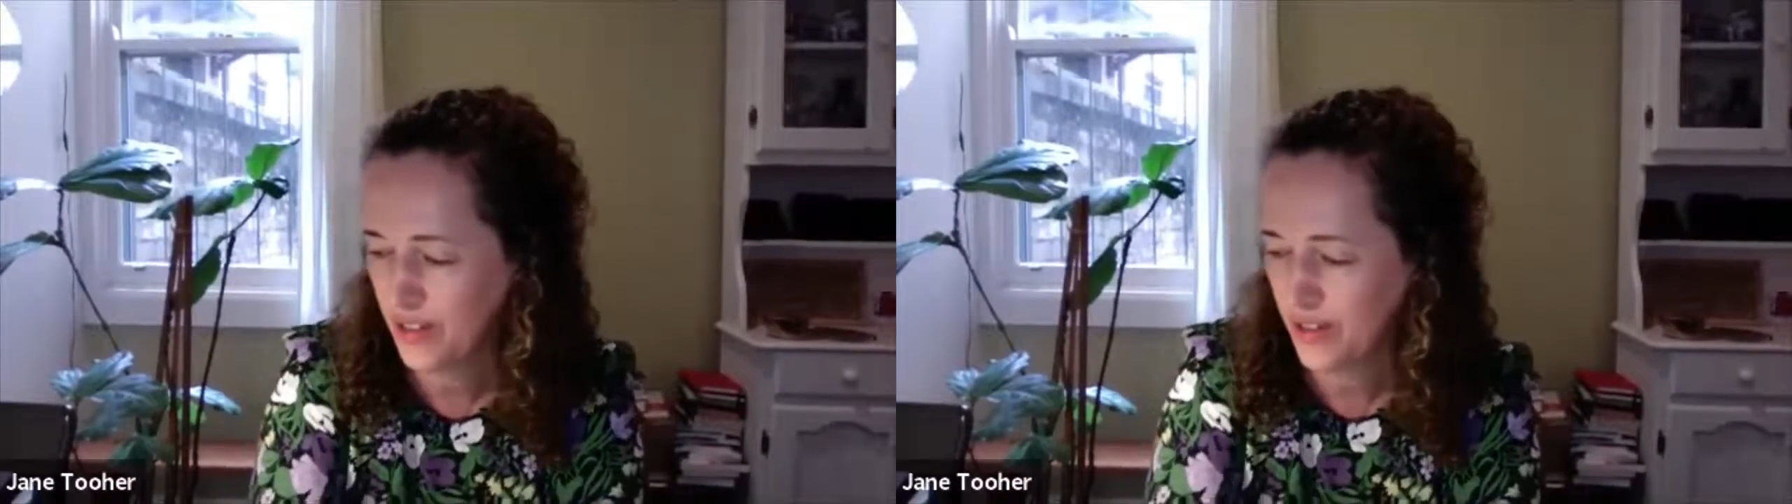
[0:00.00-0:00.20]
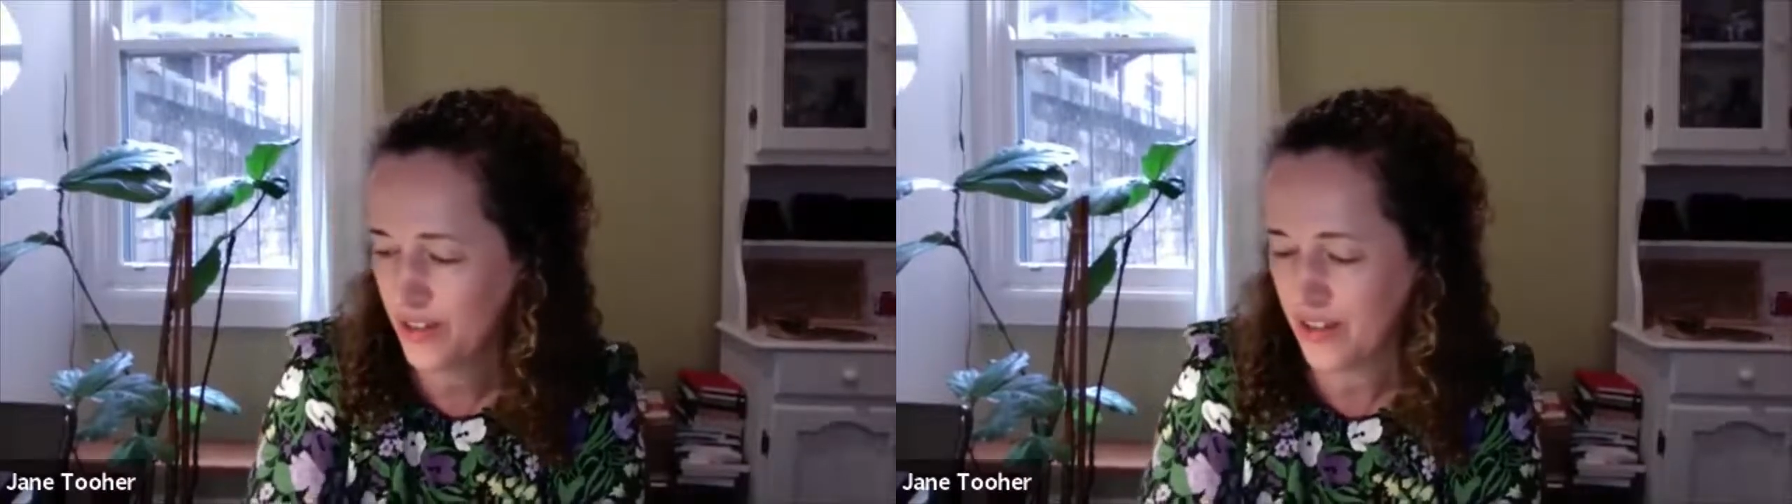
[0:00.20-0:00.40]

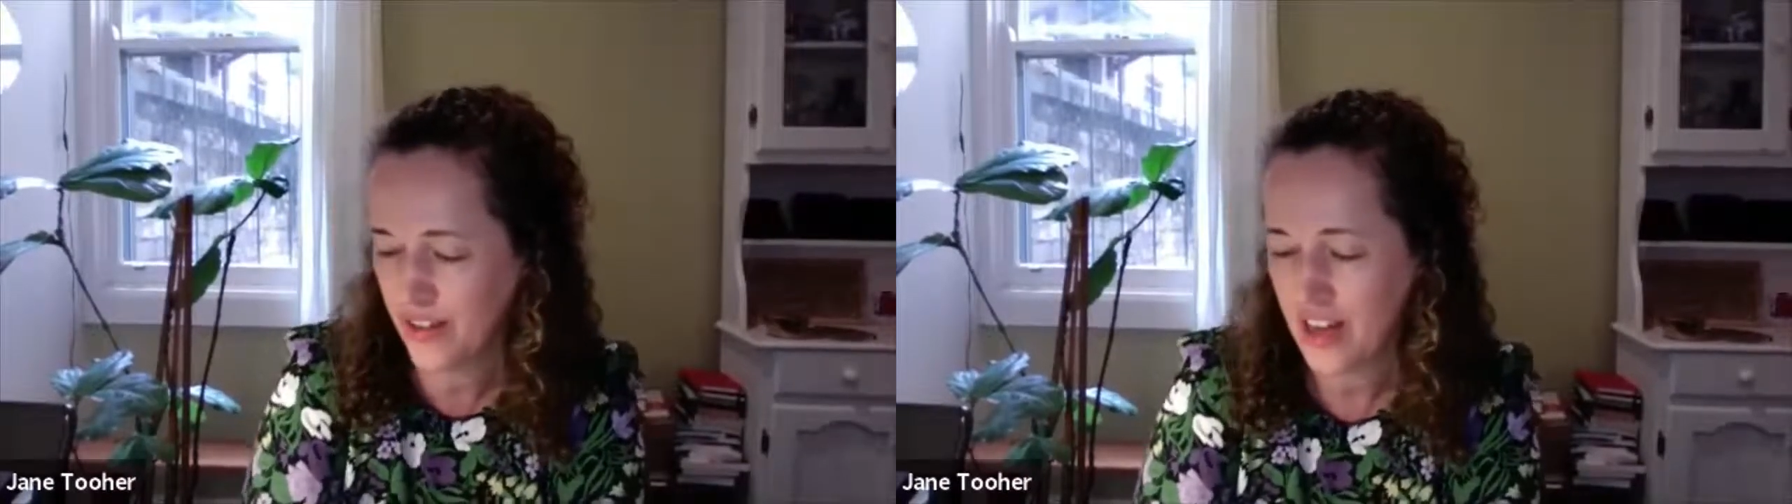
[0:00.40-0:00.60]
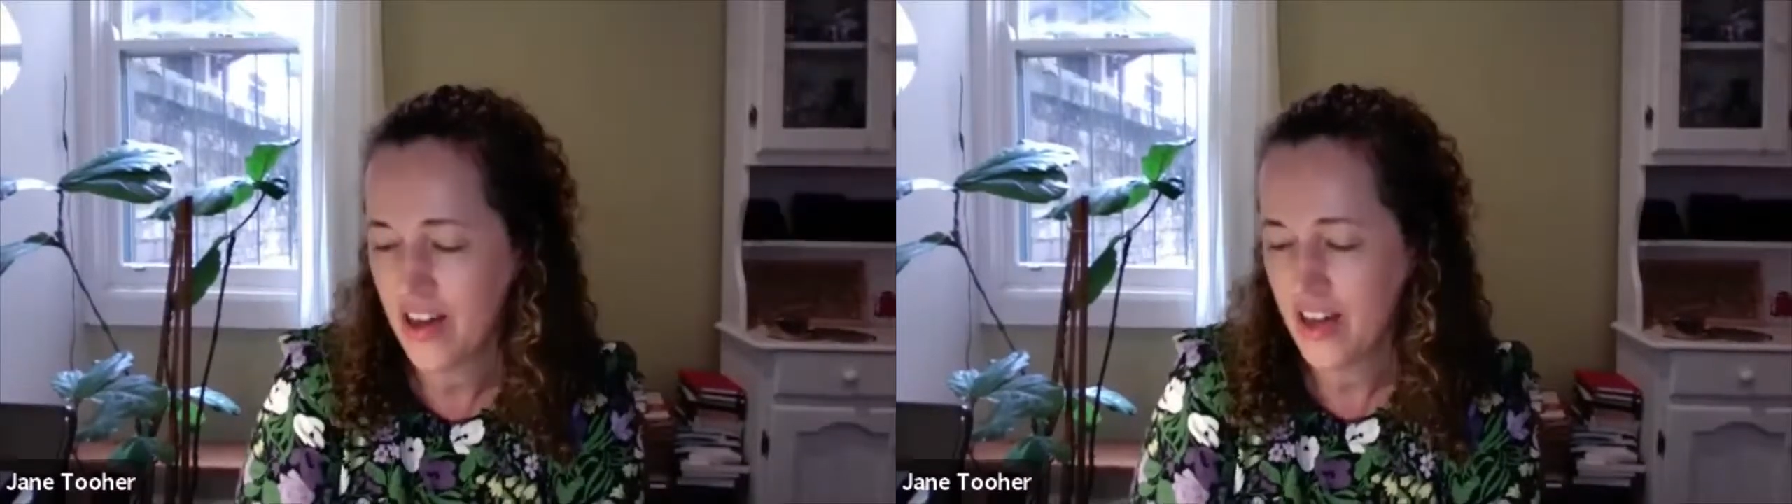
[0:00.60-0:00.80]
also
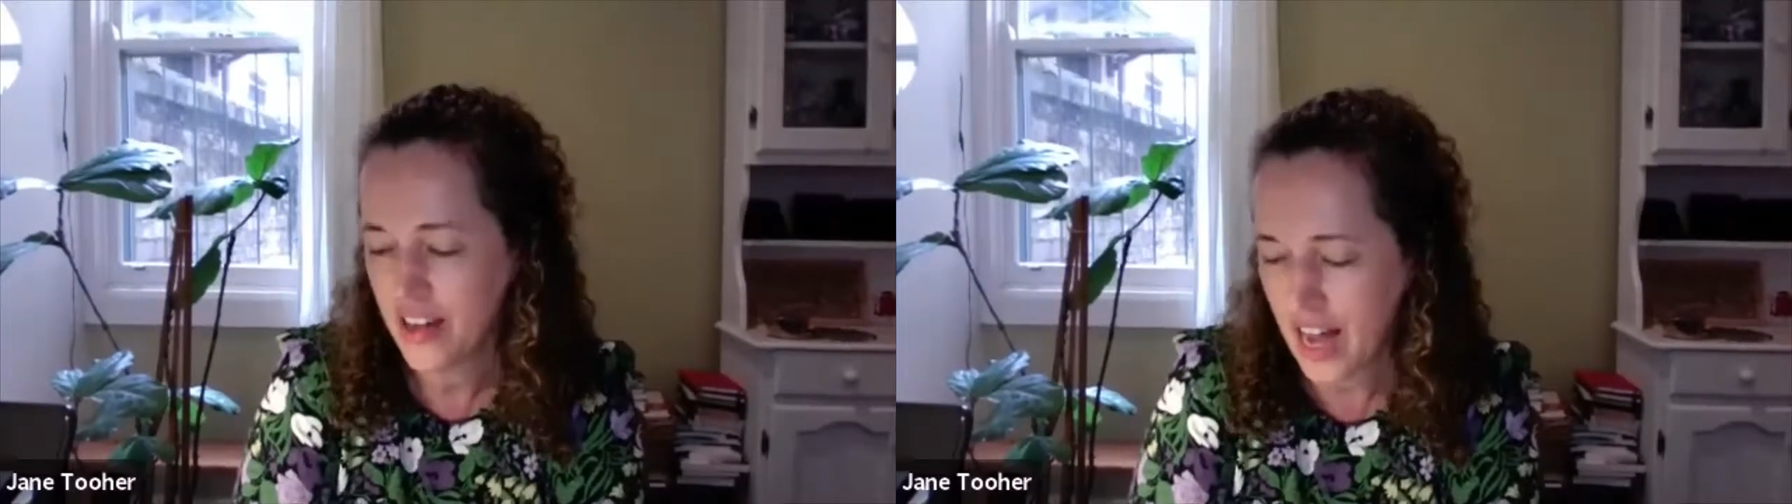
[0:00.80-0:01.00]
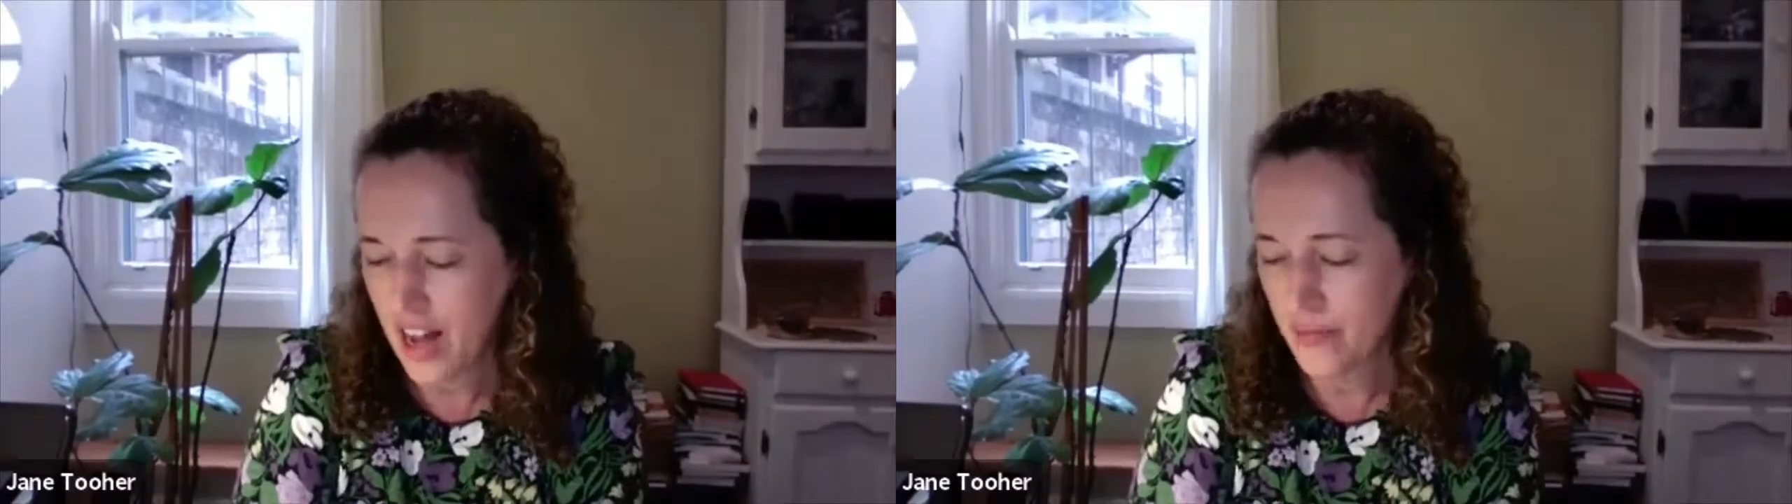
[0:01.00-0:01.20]

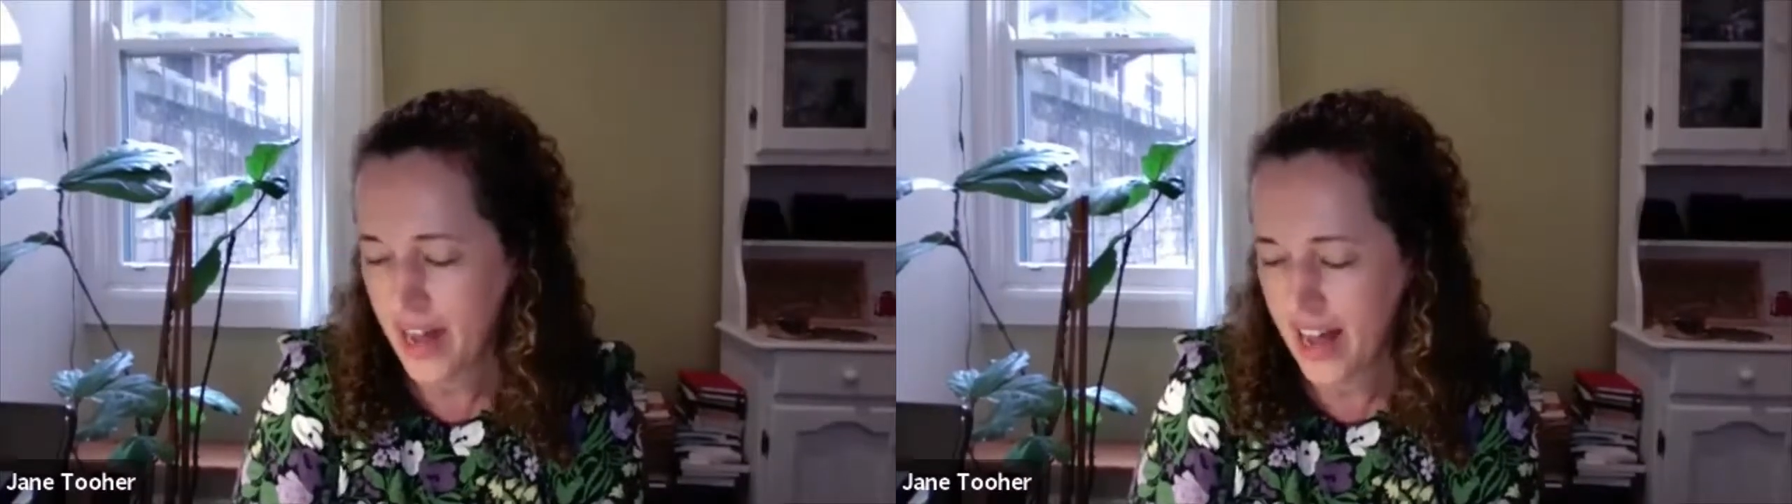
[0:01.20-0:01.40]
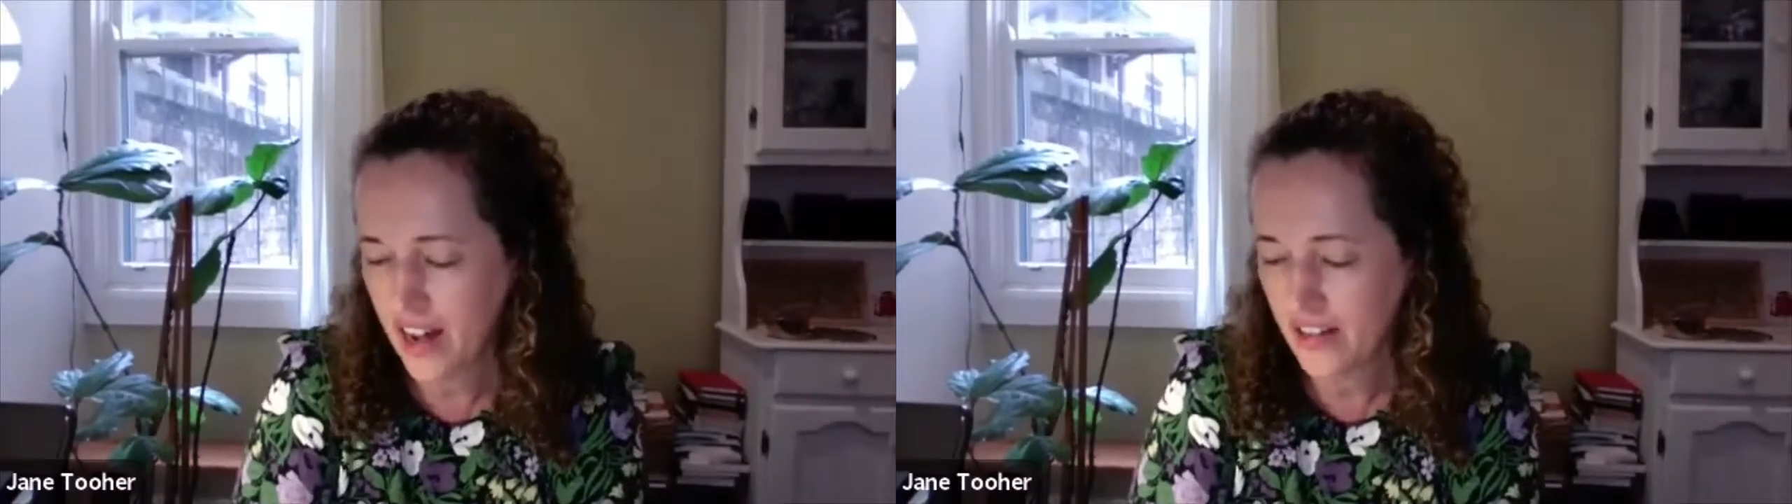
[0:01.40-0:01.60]

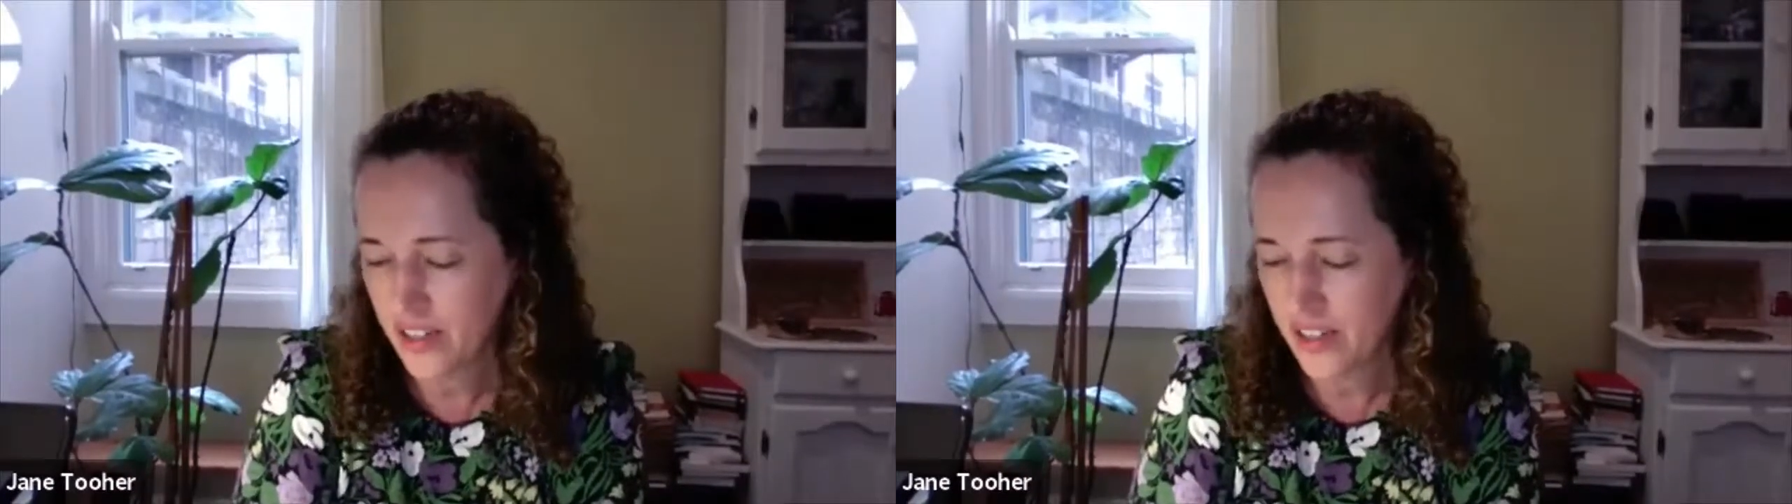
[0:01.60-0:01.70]
now.